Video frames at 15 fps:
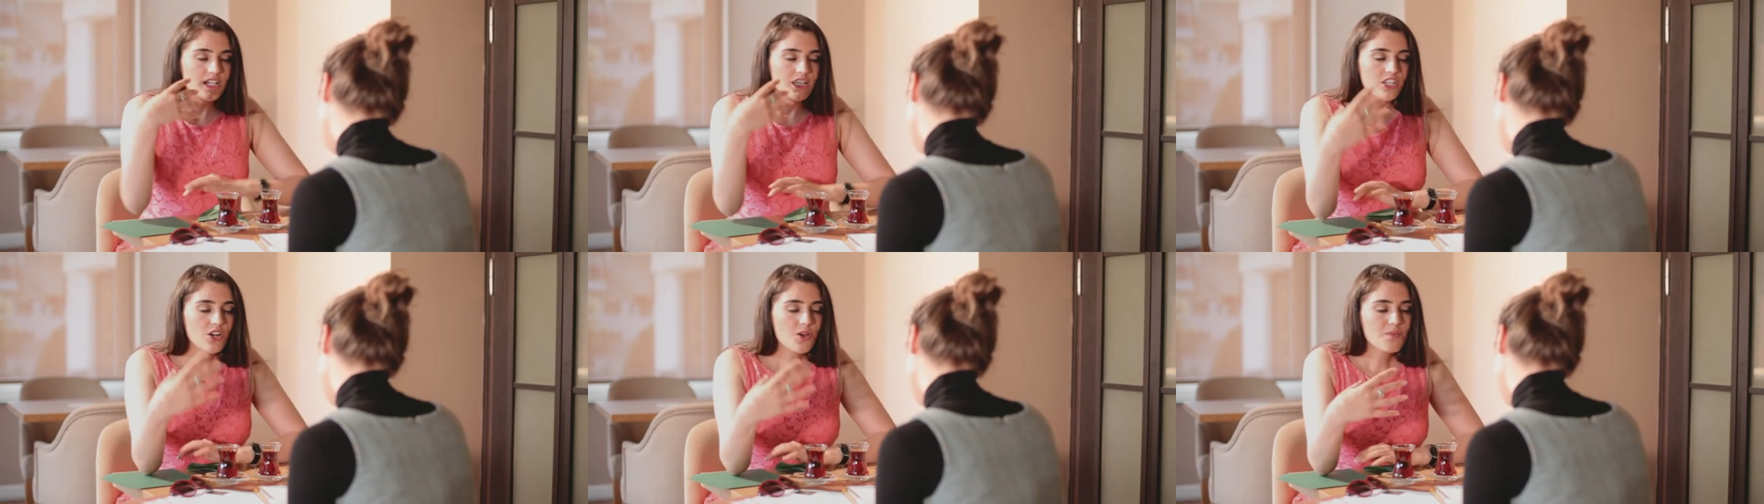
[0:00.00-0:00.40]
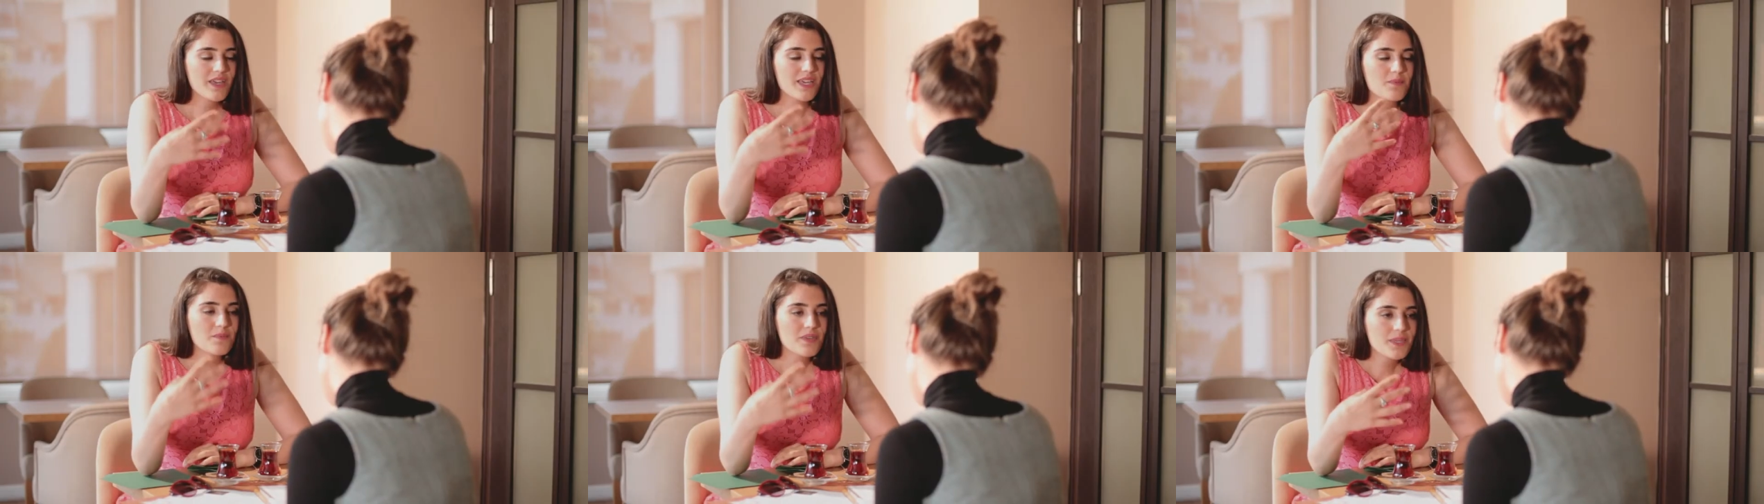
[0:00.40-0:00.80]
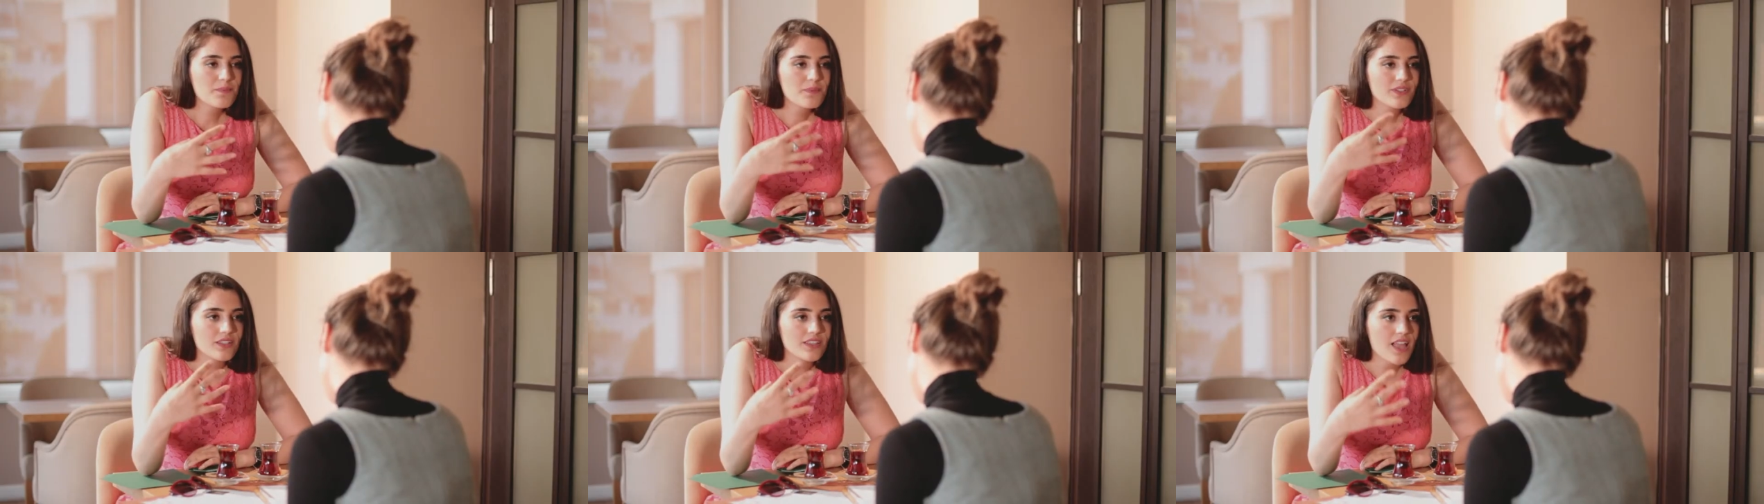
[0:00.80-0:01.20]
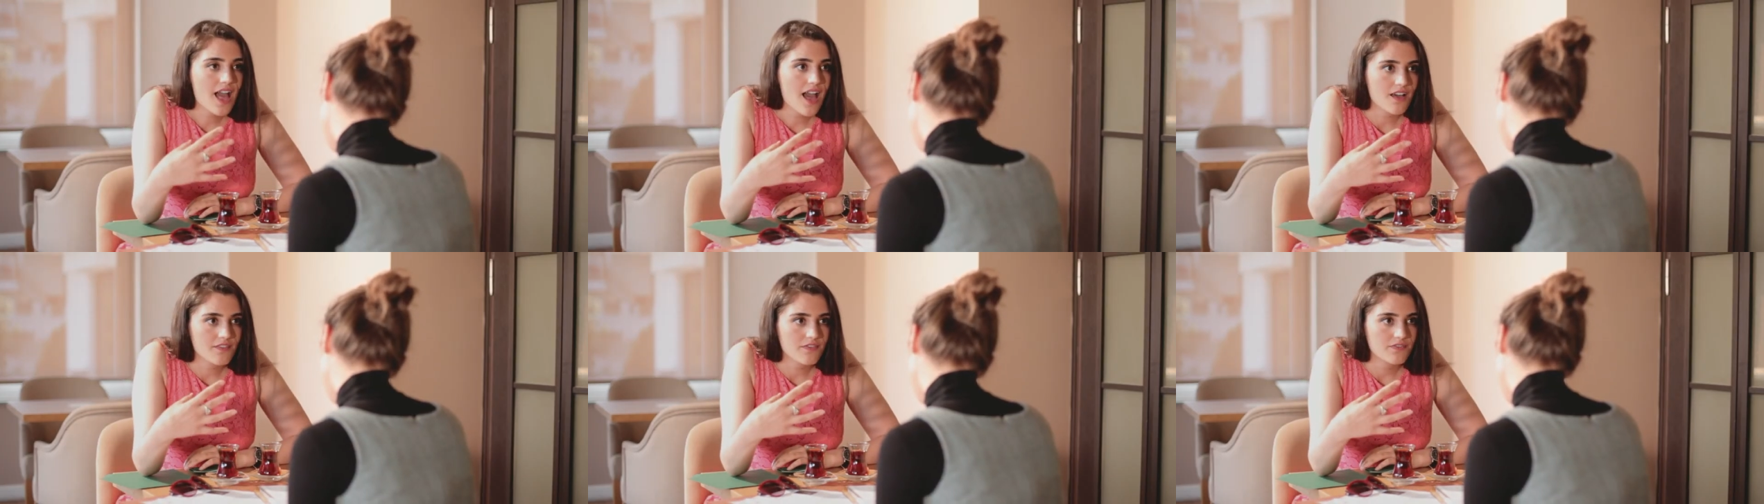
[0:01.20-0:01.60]
You don't make people
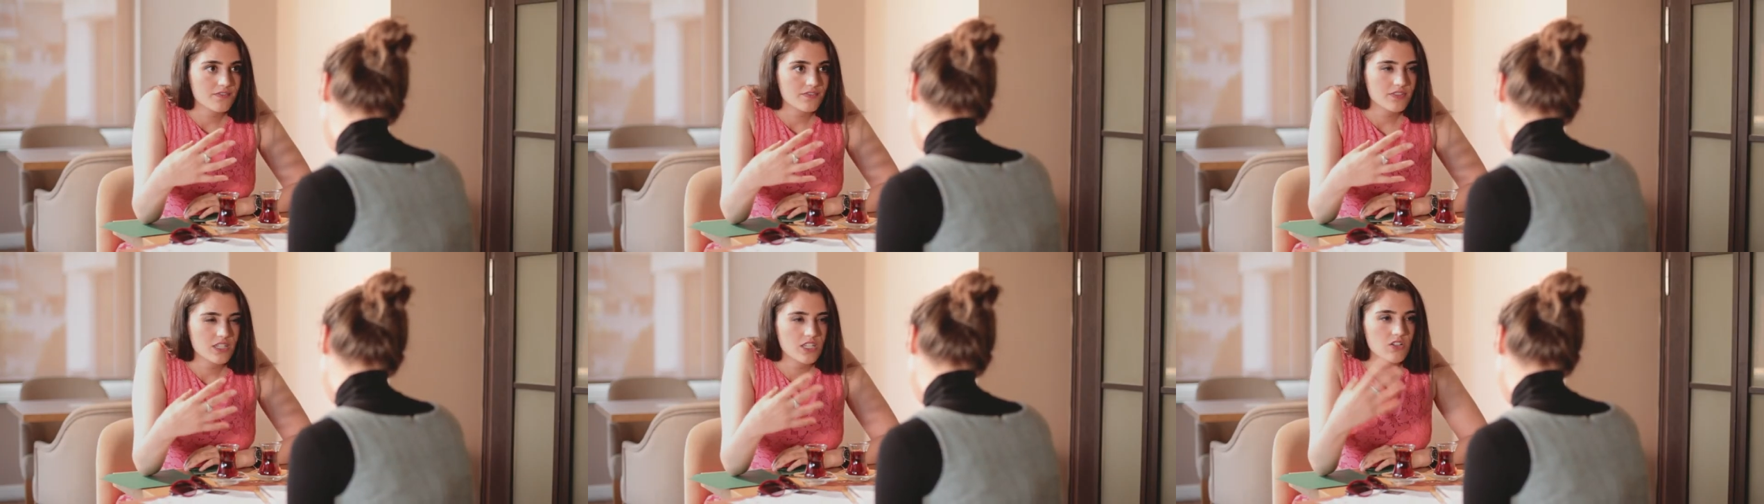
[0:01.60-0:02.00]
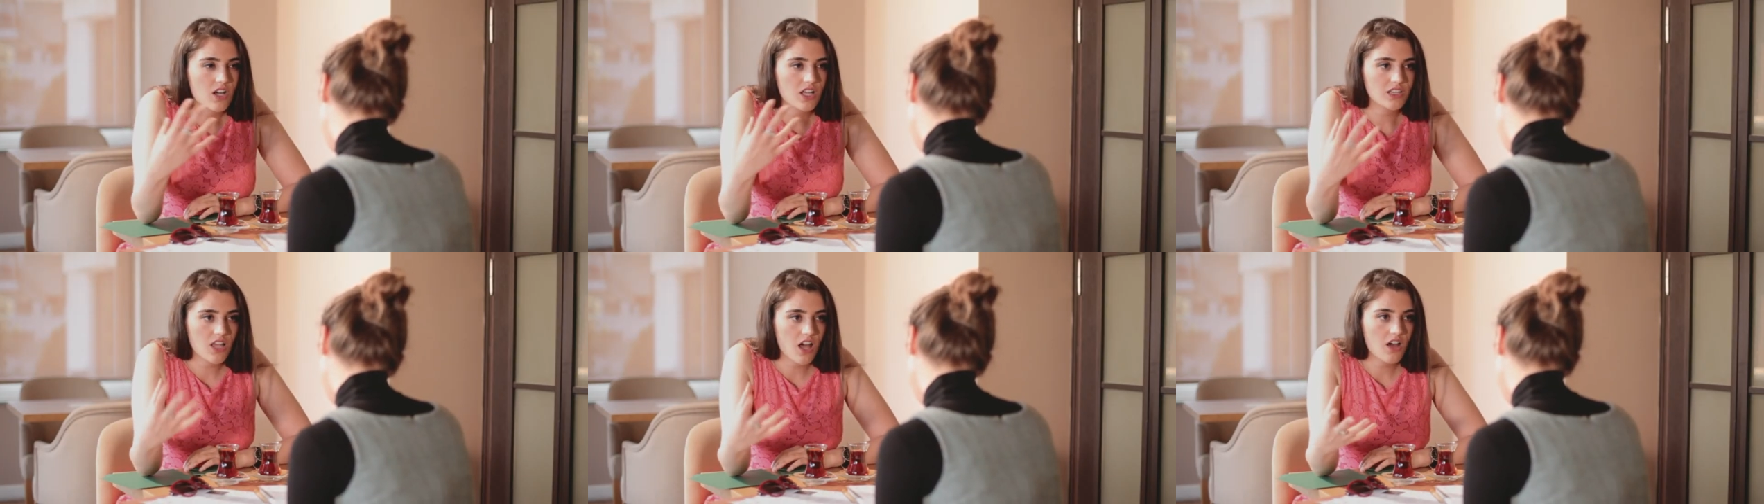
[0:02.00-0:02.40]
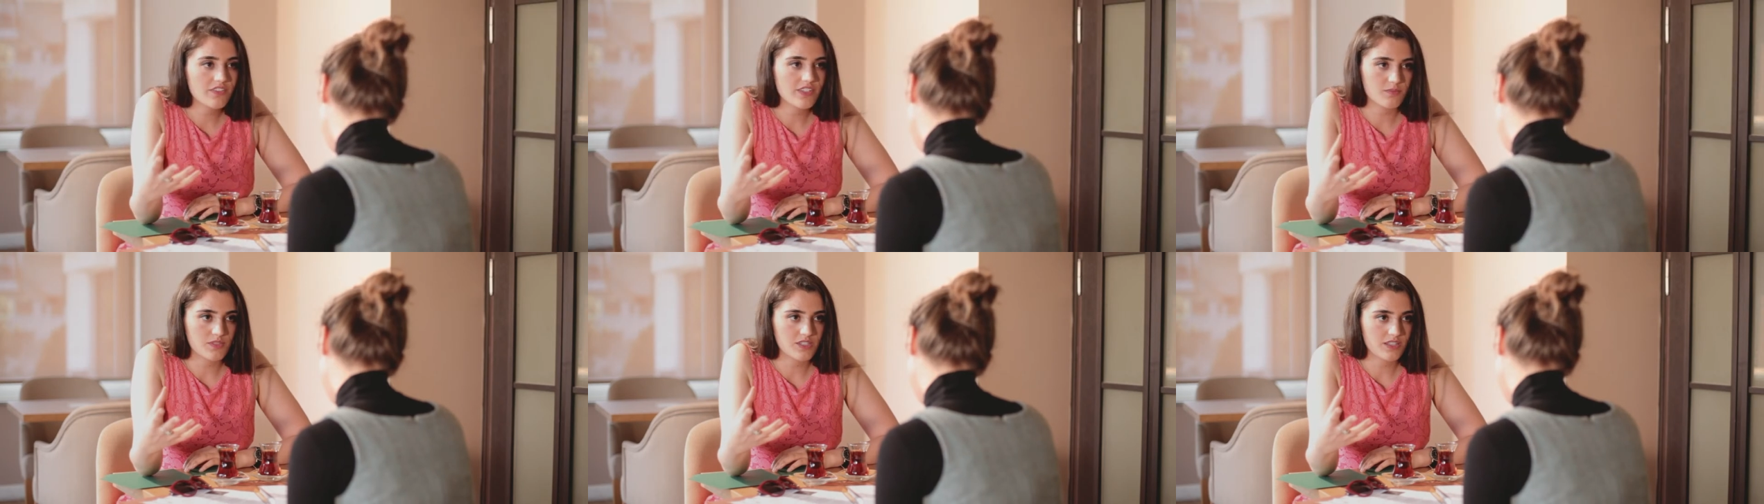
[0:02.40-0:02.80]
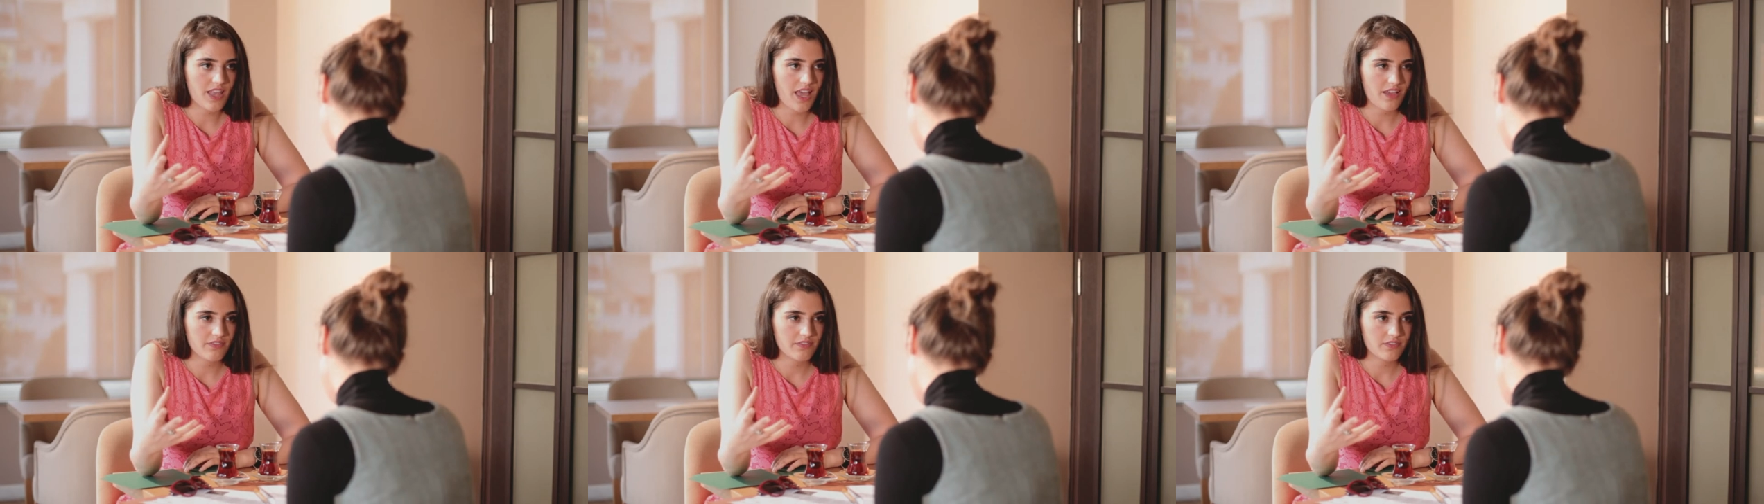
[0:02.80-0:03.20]
laugh, you allow them to
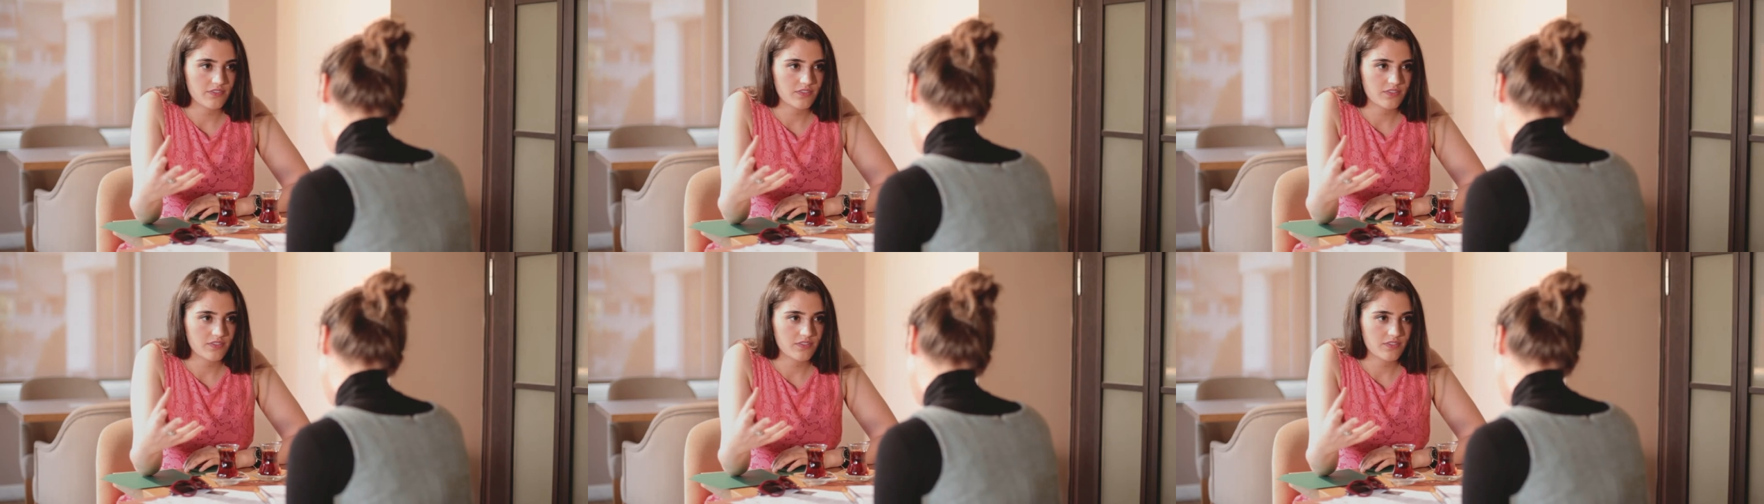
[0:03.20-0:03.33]
laugh.